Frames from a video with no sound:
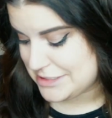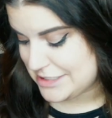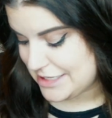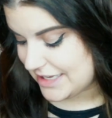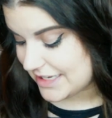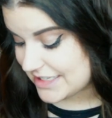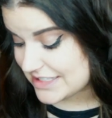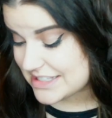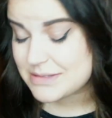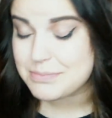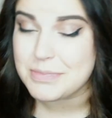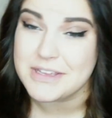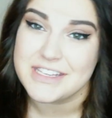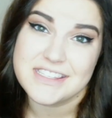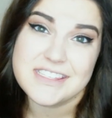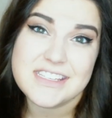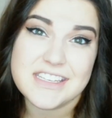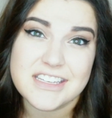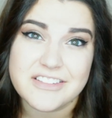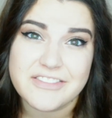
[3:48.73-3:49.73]

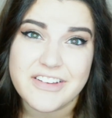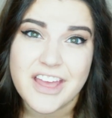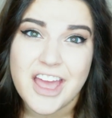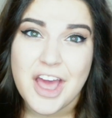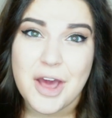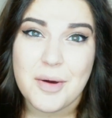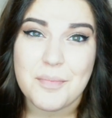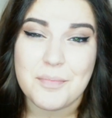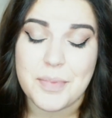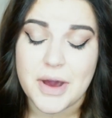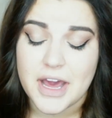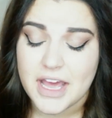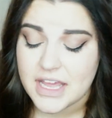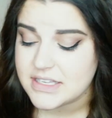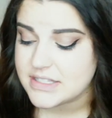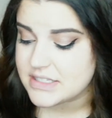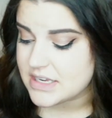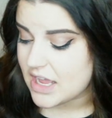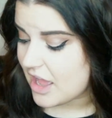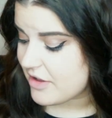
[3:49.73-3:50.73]
expensive,
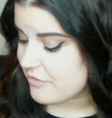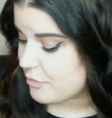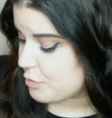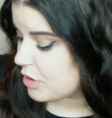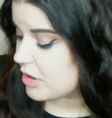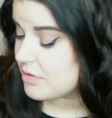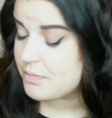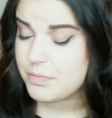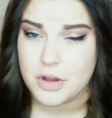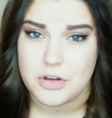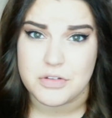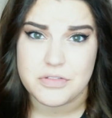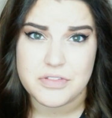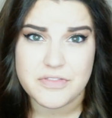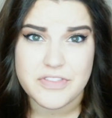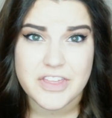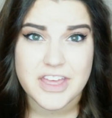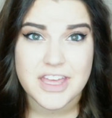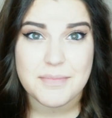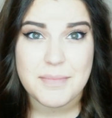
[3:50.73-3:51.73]
but I've worn both
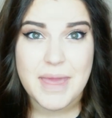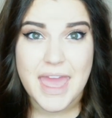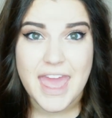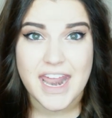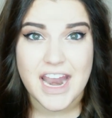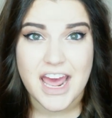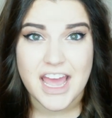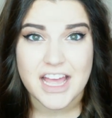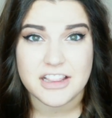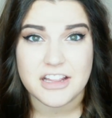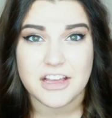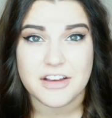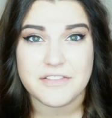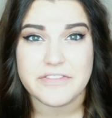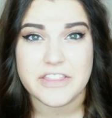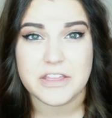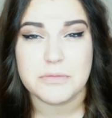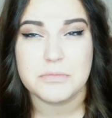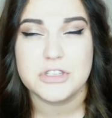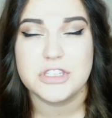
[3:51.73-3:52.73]
of them and I
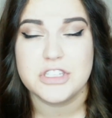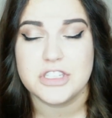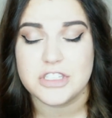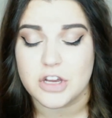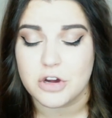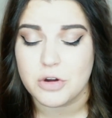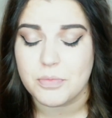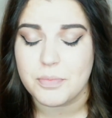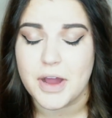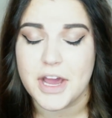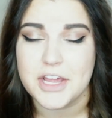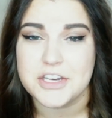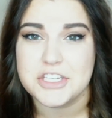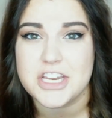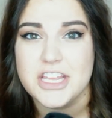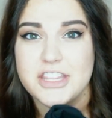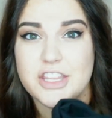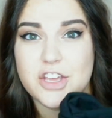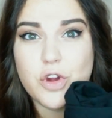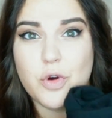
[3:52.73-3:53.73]
love them so
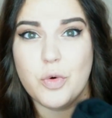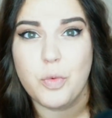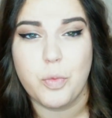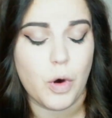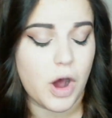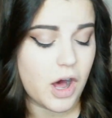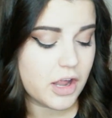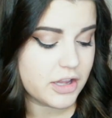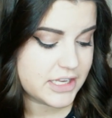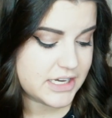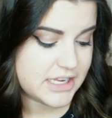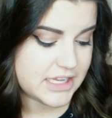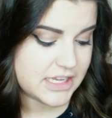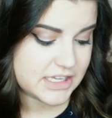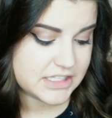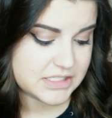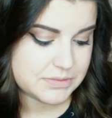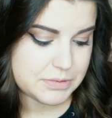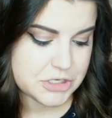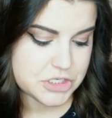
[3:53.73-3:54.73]
much, and the quality,
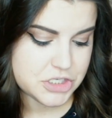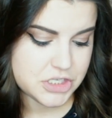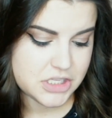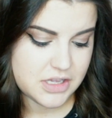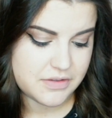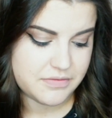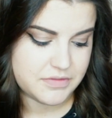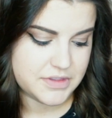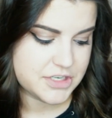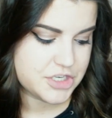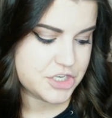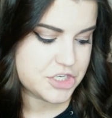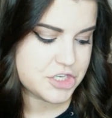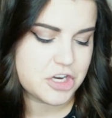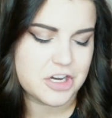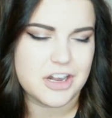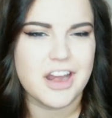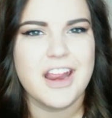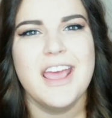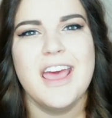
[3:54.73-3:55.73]
especially of this
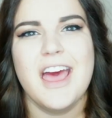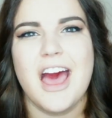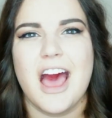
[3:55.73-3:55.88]
shirt,